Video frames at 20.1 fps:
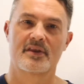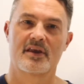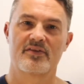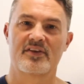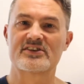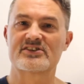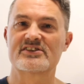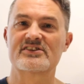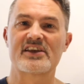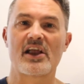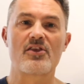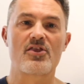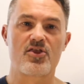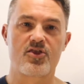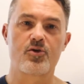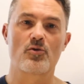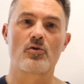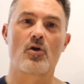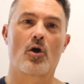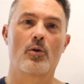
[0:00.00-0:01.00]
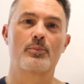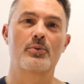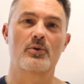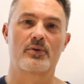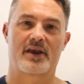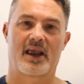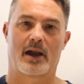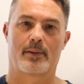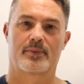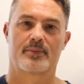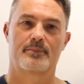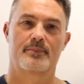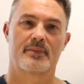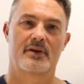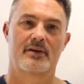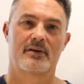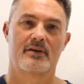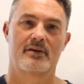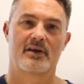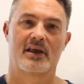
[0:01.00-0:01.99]
This is a thorough bootcamp,
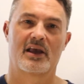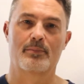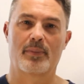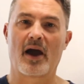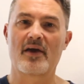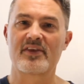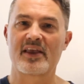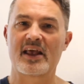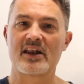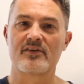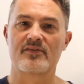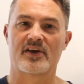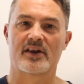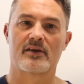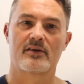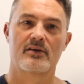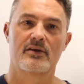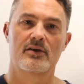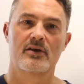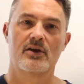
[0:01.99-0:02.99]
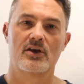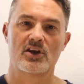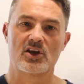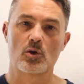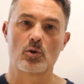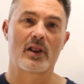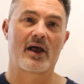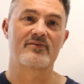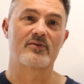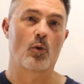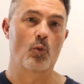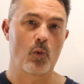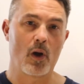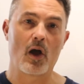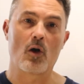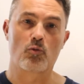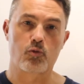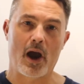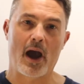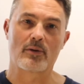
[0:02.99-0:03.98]
and by the end of it, you will have a
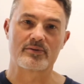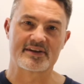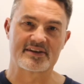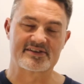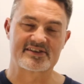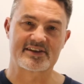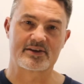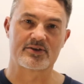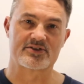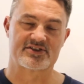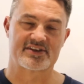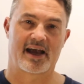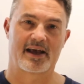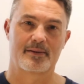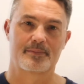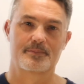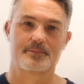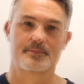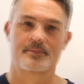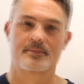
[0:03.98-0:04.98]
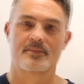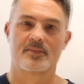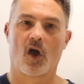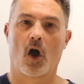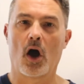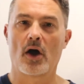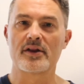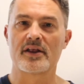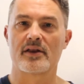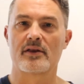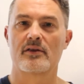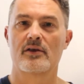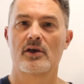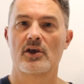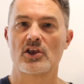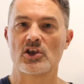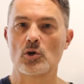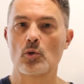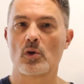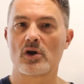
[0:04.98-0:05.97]
well-rounded skill set. On it,
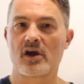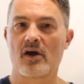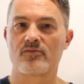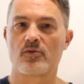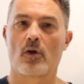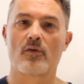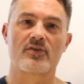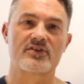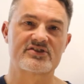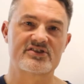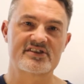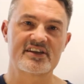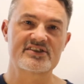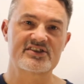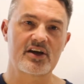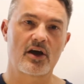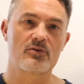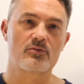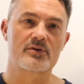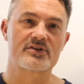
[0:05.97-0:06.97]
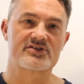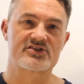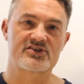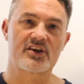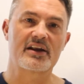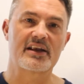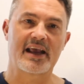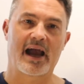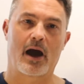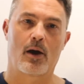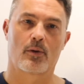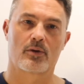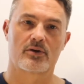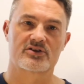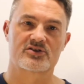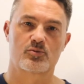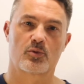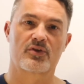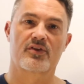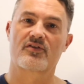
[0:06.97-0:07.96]
you will cover over 600 study
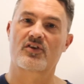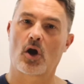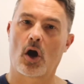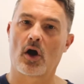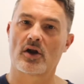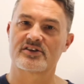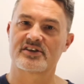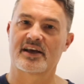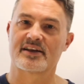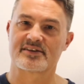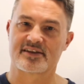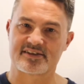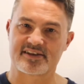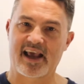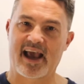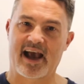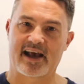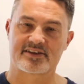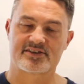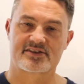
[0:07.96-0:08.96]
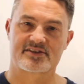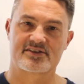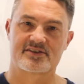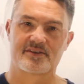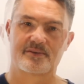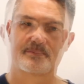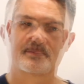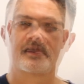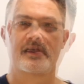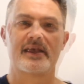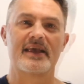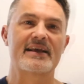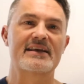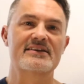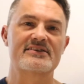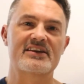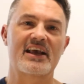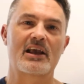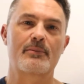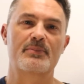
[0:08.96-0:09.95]
hours worth of content and tasks. It
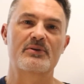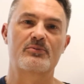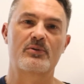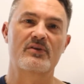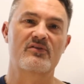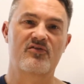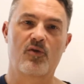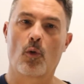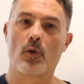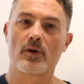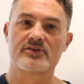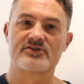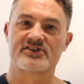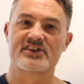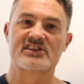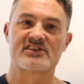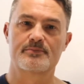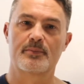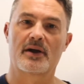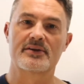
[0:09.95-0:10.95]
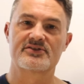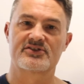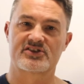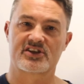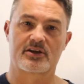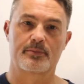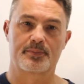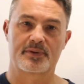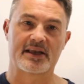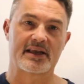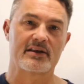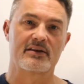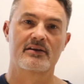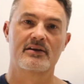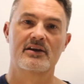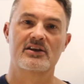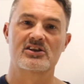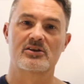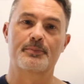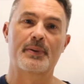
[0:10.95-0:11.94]
can take between 4 and 6 months to complete,
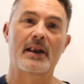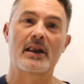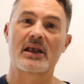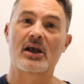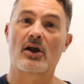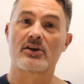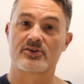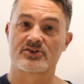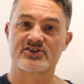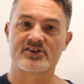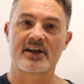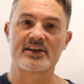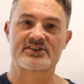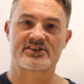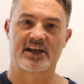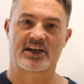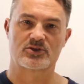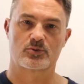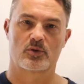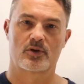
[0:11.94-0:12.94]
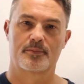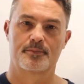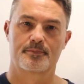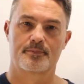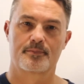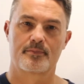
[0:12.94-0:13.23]
depending on your study schedule.